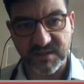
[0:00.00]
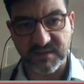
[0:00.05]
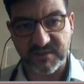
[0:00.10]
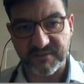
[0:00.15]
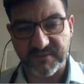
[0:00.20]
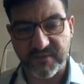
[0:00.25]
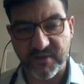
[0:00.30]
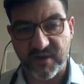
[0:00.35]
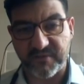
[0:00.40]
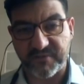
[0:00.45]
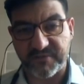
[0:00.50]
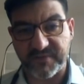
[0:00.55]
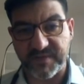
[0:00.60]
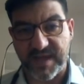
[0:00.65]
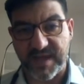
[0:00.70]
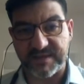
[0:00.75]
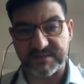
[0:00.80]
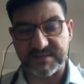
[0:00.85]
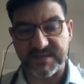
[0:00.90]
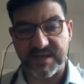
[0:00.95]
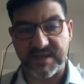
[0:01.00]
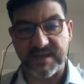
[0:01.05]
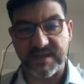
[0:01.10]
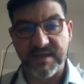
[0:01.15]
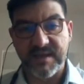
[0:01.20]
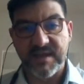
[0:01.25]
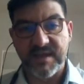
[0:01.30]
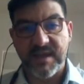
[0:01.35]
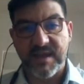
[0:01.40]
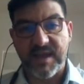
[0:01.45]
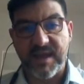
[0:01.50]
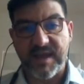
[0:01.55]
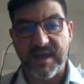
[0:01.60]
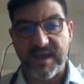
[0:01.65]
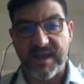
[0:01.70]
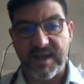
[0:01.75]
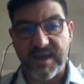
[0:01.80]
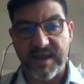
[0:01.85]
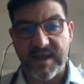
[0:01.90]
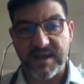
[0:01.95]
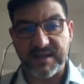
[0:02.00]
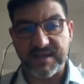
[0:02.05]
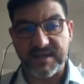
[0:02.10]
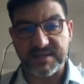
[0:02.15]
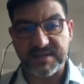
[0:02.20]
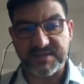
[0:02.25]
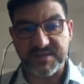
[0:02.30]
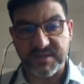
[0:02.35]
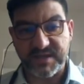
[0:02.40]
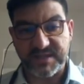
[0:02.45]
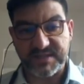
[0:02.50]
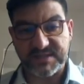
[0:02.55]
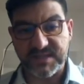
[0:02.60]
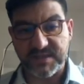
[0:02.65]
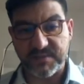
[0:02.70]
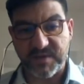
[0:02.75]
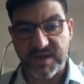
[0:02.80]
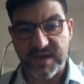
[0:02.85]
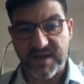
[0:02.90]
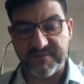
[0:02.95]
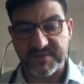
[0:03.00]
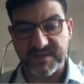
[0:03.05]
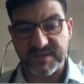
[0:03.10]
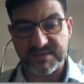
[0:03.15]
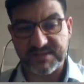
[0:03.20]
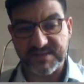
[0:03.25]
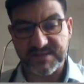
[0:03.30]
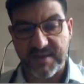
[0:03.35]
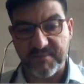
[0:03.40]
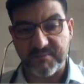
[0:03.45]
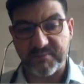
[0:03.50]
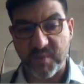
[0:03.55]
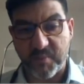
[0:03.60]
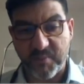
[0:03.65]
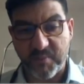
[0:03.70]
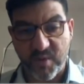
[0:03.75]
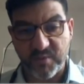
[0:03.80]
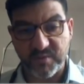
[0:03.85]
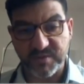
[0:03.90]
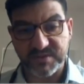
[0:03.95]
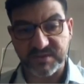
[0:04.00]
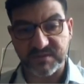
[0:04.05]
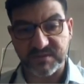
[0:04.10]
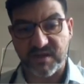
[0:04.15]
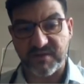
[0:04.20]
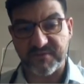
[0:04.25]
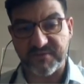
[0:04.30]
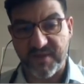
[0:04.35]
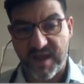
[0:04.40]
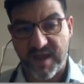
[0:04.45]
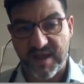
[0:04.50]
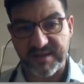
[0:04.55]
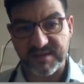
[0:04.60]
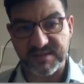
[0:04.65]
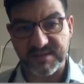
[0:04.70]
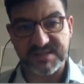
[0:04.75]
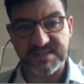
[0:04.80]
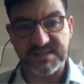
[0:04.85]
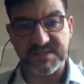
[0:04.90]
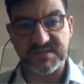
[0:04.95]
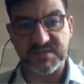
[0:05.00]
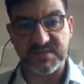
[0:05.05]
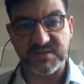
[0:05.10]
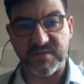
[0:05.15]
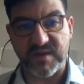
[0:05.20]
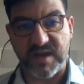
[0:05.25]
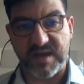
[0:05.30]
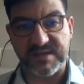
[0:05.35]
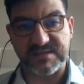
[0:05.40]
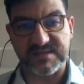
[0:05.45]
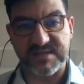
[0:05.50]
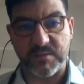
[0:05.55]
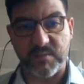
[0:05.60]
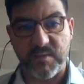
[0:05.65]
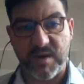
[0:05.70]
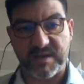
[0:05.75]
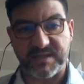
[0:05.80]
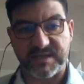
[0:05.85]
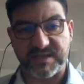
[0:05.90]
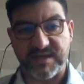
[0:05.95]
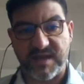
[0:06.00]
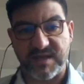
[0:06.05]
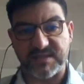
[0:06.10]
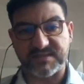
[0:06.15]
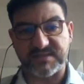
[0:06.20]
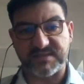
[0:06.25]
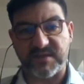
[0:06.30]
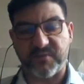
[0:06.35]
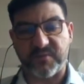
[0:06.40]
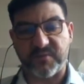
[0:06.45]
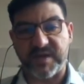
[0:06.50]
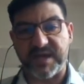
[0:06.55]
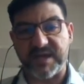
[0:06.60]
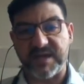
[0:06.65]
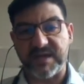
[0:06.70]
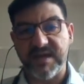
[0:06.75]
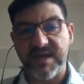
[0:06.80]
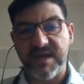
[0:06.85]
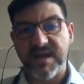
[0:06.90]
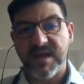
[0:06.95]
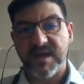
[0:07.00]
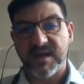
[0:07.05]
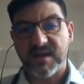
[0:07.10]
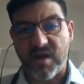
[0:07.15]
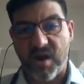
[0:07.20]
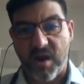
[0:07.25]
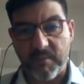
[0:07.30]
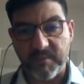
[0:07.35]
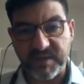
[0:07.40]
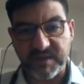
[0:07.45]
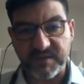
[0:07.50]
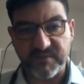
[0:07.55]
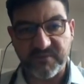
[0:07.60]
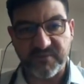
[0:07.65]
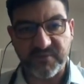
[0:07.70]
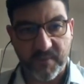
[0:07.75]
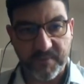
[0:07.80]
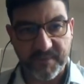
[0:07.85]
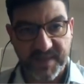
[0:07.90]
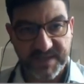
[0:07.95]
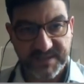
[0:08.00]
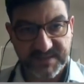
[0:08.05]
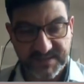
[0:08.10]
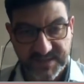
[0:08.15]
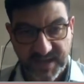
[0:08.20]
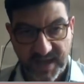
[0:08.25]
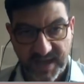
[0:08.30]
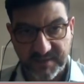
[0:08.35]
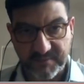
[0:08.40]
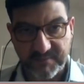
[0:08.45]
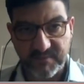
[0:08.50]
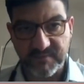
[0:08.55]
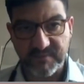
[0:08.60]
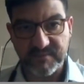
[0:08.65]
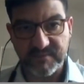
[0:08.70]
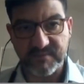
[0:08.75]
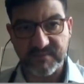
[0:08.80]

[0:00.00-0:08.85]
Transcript: of data. As you can see, we have the same proportion of ILC2, ILC1, and ILC3 coming from the same